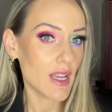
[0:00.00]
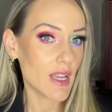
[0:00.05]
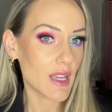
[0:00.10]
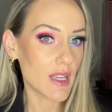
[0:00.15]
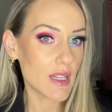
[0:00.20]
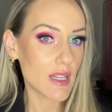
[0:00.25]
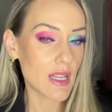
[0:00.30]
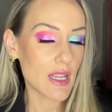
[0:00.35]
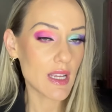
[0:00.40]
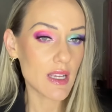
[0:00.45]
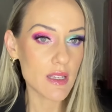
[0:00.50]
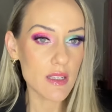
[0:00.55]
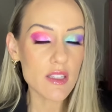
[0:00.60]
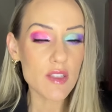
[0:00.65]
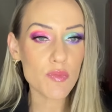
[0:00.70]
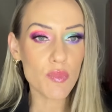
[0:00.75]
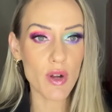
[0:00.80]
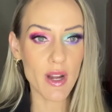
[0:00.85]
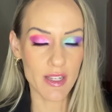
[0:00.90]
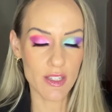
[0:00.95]
It is
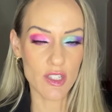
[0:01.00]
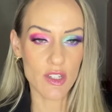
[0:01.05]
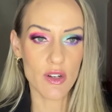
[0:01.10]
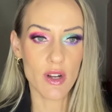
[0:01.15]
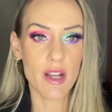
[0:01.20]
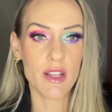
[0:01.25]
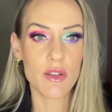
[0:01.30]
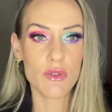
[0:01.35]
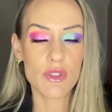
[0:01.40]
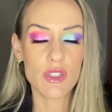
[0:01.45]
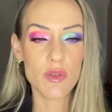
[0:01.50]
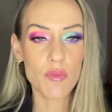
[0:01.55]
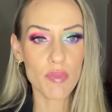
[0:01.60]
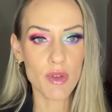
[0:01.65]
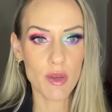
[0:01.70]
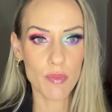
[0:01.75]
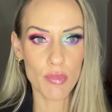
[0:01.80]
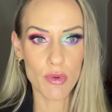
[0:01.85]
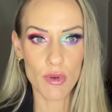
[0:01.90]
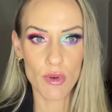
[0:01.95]
pricier. I know some
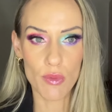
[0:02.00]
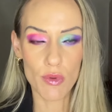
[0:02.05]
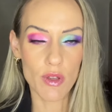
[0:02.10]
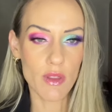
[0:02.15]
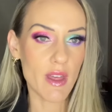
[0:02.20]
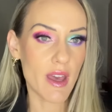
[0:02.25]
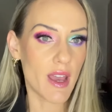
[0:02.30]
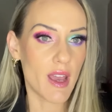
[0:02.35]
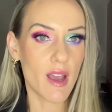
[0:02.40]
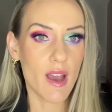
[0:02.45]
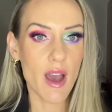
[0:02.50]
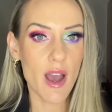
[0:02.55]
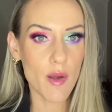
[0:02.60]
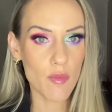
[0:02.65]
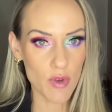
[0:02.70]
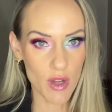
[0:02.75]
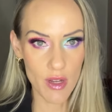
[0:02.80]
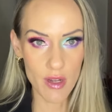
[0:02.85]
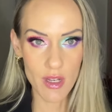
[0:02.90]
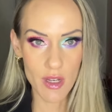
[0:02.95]
people were like, I'm
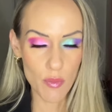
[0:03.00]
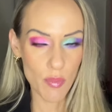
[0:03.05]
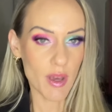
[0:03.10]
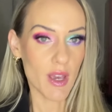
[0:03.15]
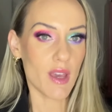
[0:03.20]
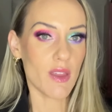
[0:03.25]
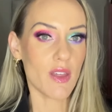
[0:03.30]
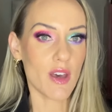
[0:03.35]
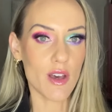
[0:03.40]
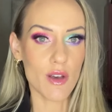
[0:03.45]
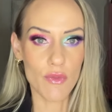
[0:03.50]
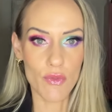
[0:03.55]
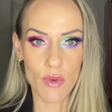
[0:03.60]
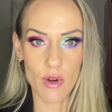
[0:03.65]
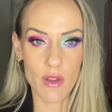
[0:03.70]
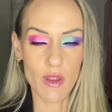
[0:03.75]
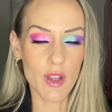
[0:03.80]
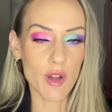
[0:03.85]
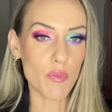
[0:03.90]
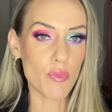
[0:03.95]
not going to pay that for
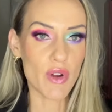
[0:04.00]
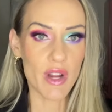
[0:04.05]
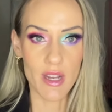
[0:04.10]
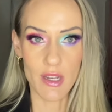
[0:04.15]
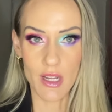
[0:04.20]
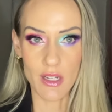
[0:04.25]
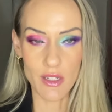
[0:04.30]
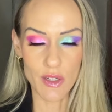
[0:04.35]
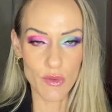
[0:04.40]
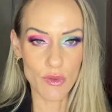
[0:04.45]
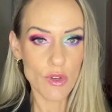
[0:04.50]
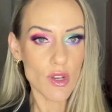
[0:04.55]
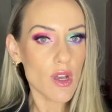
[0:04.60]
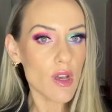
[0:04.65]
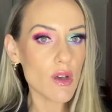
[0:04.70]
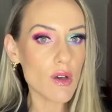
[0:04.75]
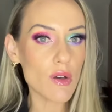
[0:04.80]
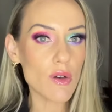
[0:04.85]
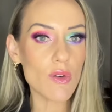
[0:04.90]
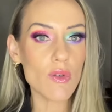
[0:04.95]
like a brand I don't
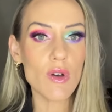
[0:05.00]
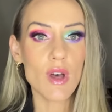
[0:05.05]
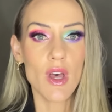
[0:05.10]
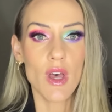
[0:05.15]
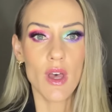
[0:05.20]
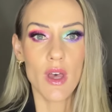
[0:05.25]
know,